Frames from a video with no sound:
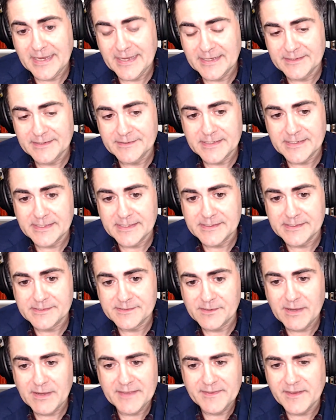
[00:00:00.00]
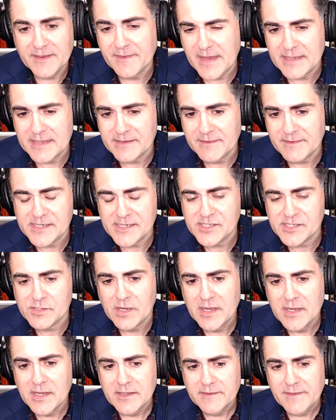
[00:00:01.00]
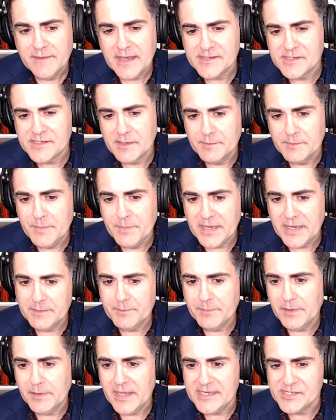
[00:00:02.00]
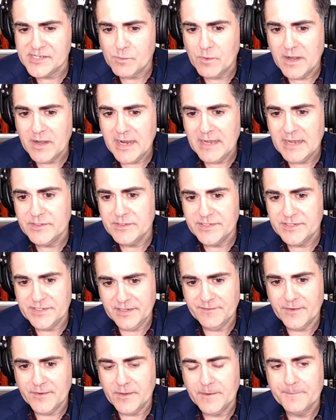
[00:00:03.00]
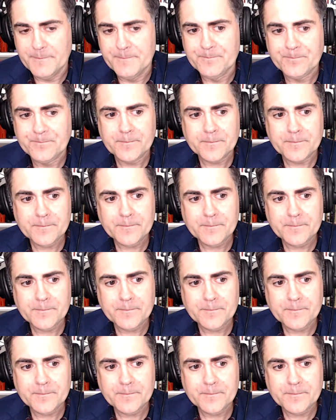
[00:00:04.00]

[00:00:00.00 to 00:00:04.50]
And so I think that's a big place where I would differ.